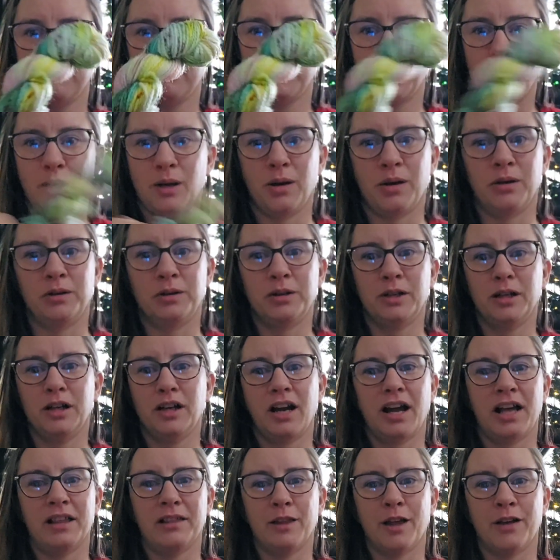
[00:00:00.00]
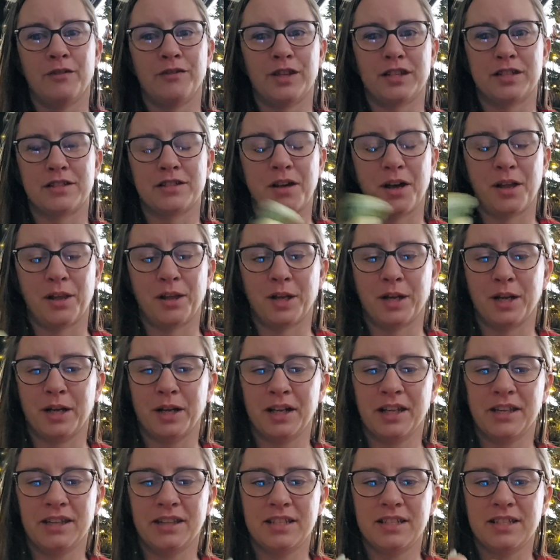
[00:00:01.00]
oh, I love this color.
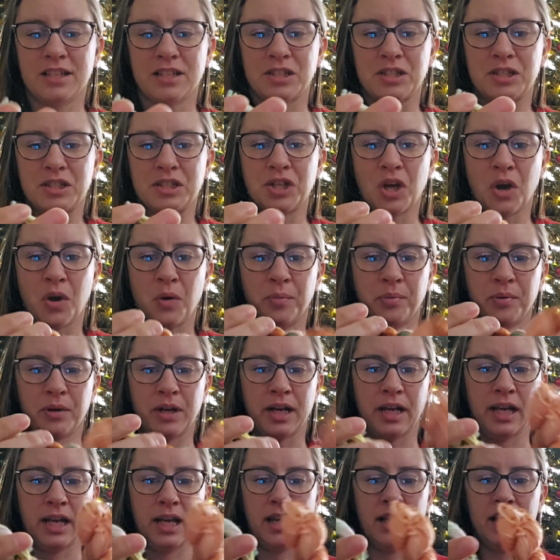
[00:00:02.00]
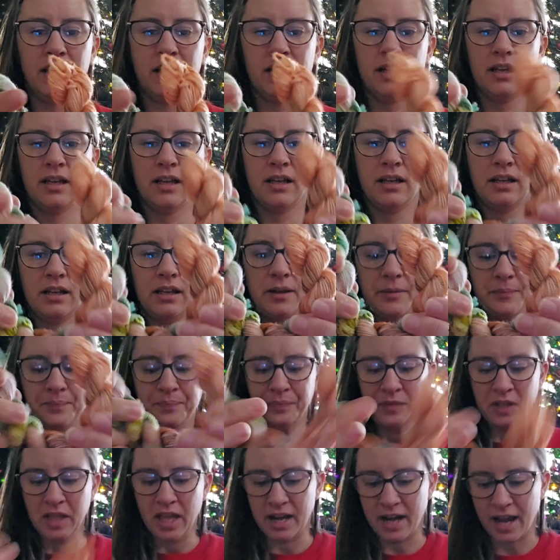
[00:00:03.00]
This is so pretty,
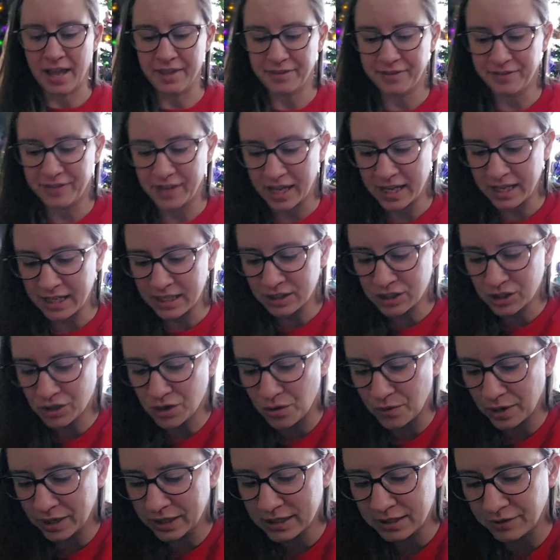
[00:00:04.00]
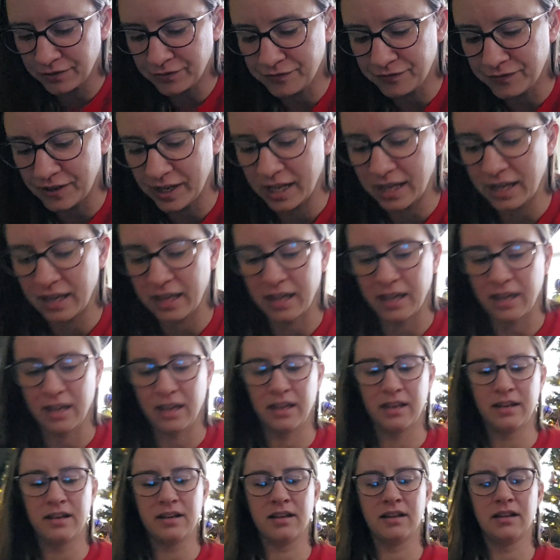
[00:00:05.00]
and I think it's going to fit
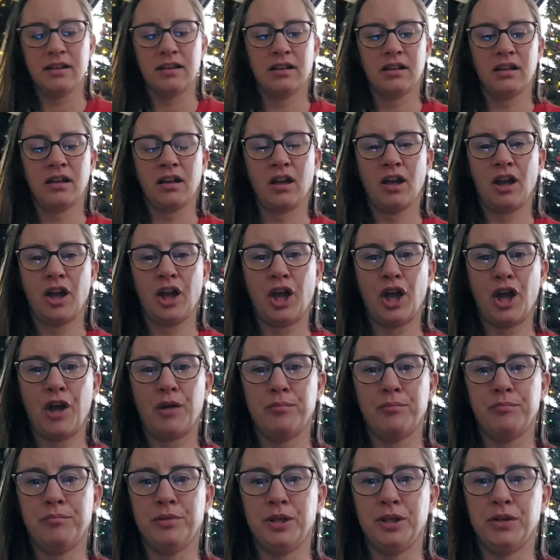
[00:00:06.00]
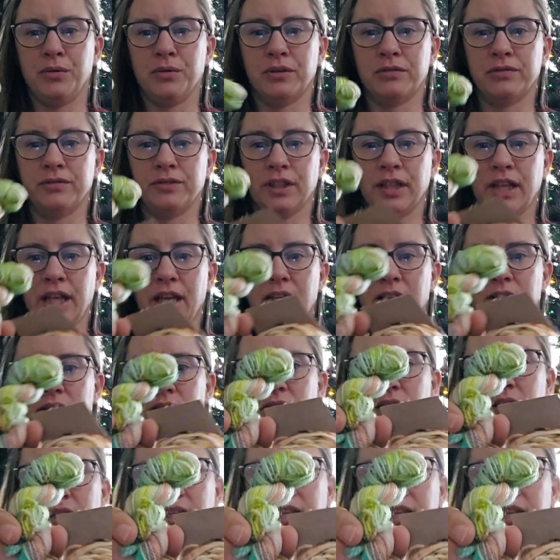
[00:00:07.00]
in beautifully. Look